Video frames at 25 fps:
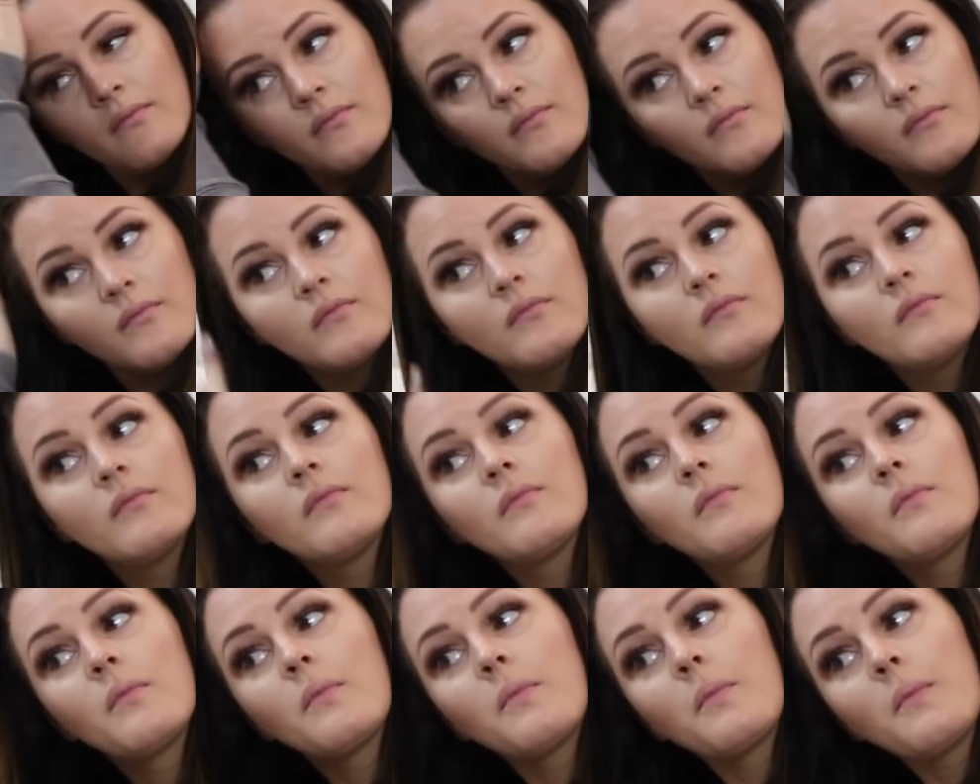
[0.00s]

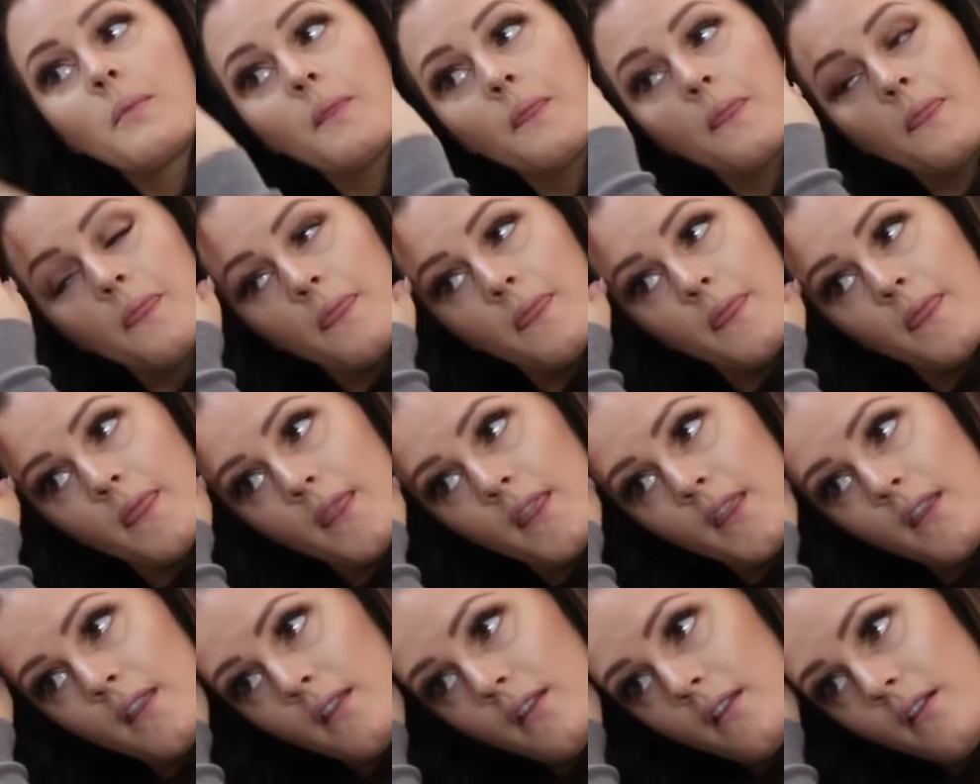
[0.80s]

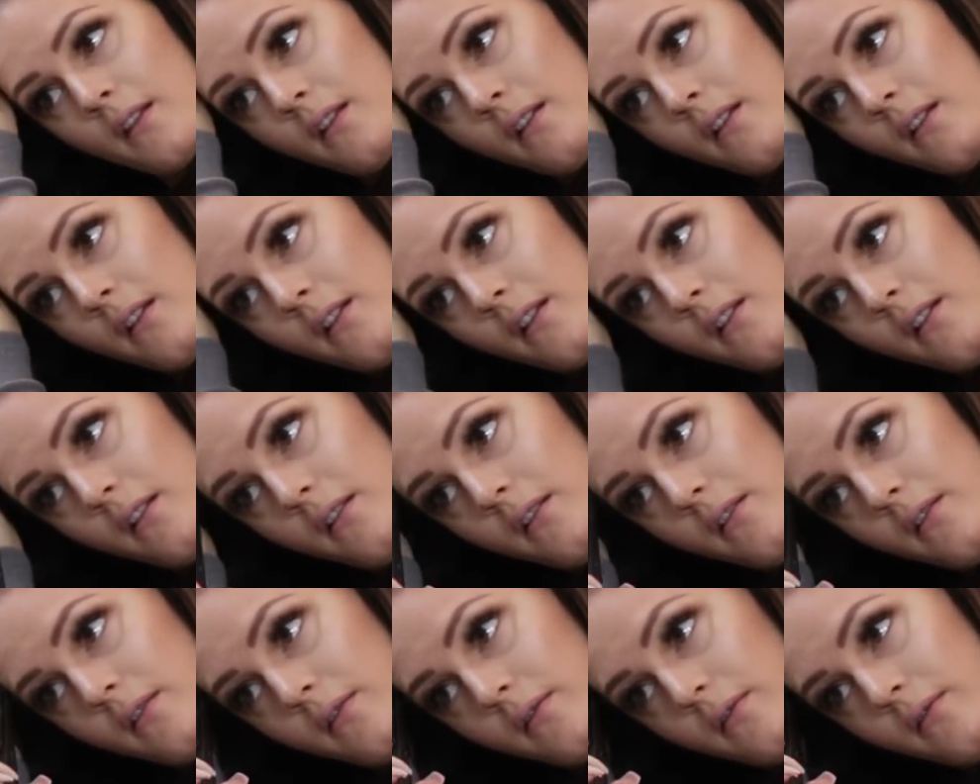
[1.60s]

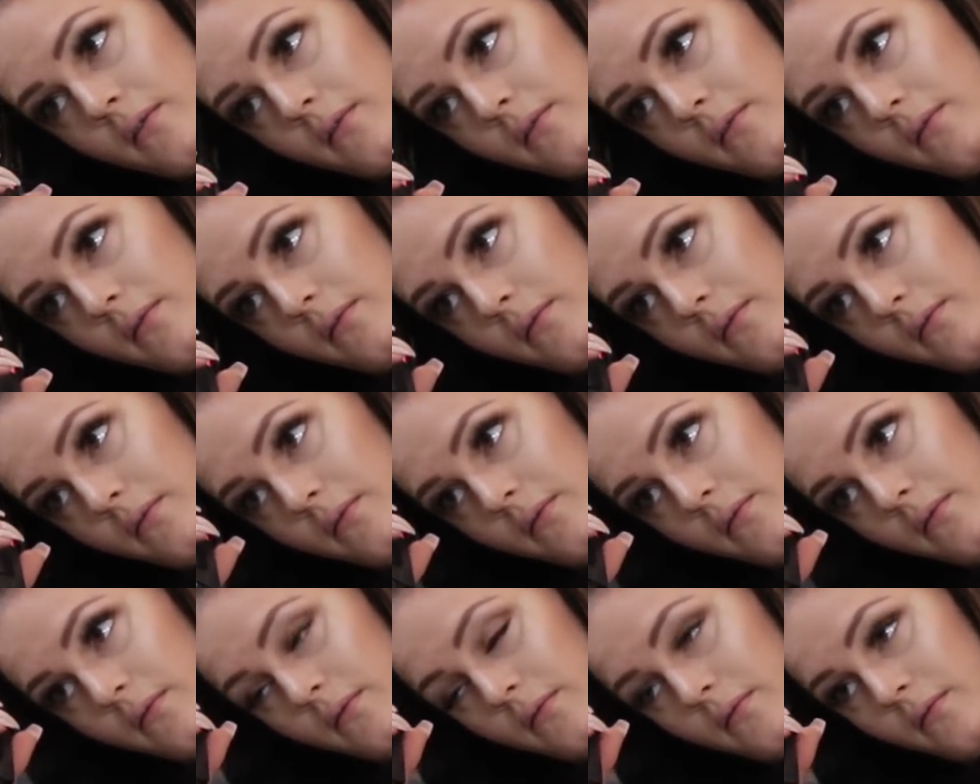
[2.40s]

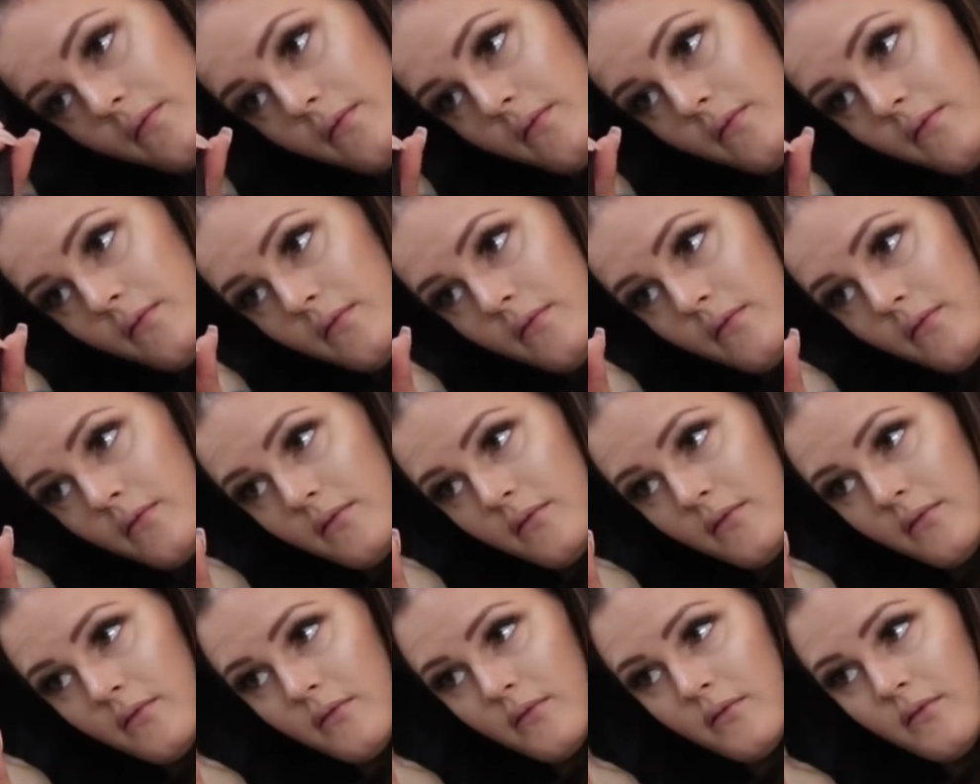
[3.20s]

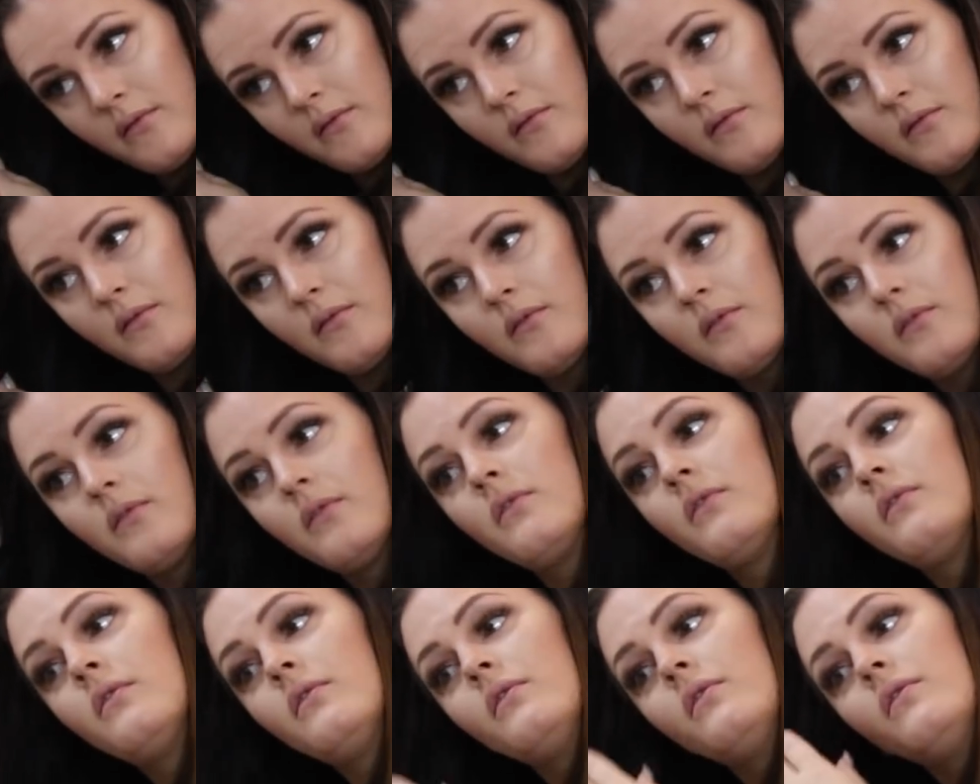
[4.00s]

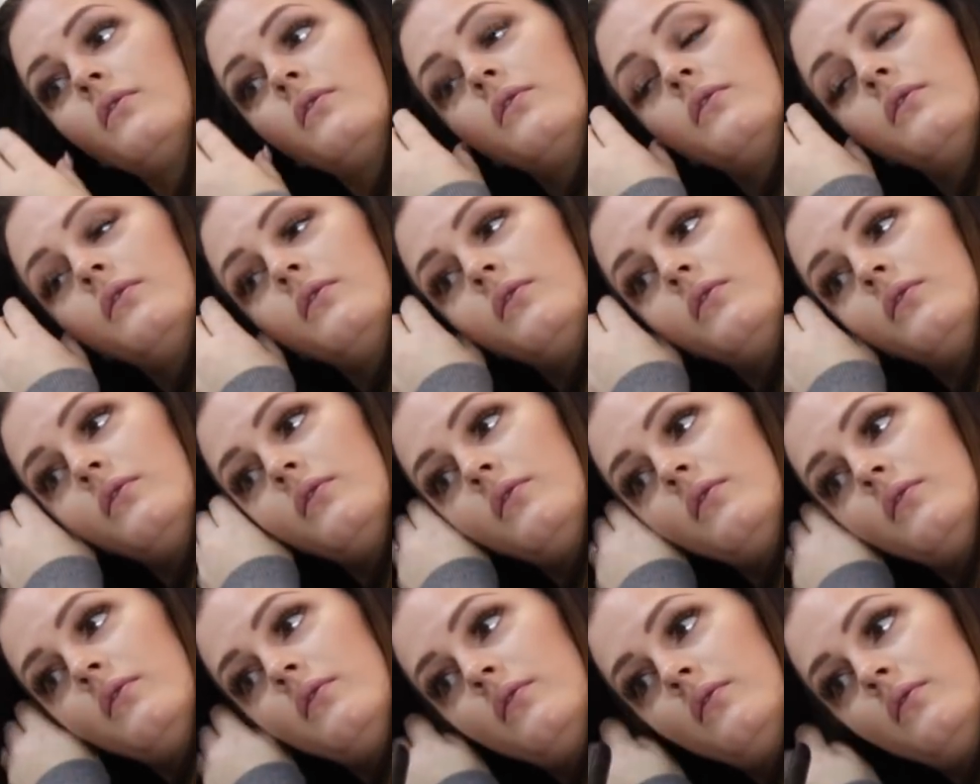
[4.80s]

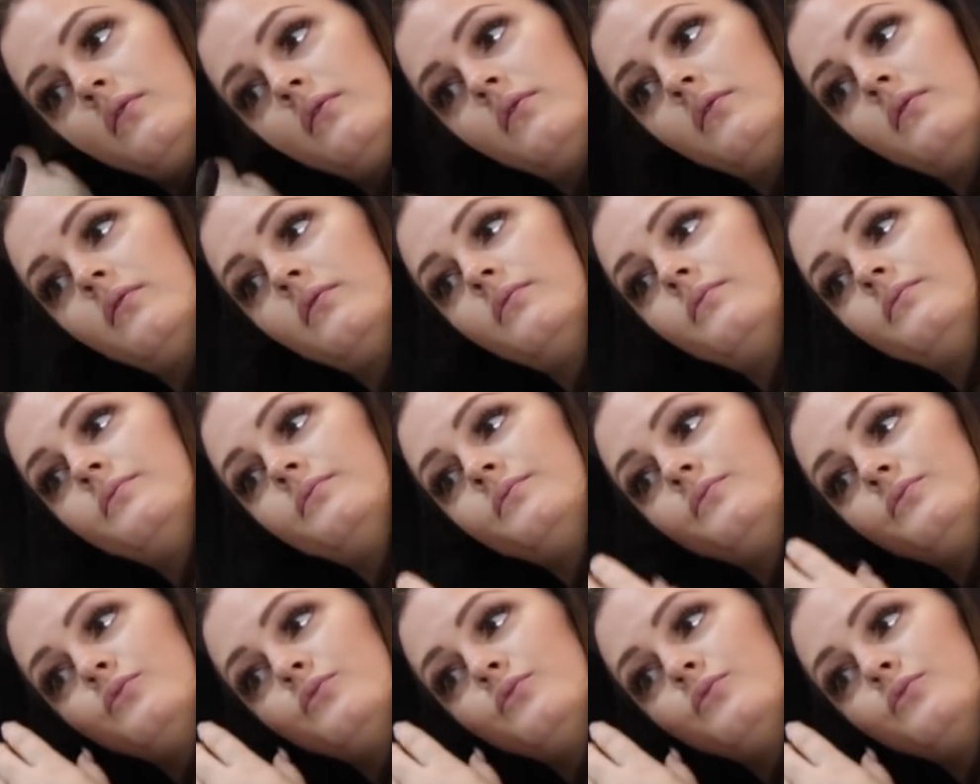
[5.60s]
(not speaking)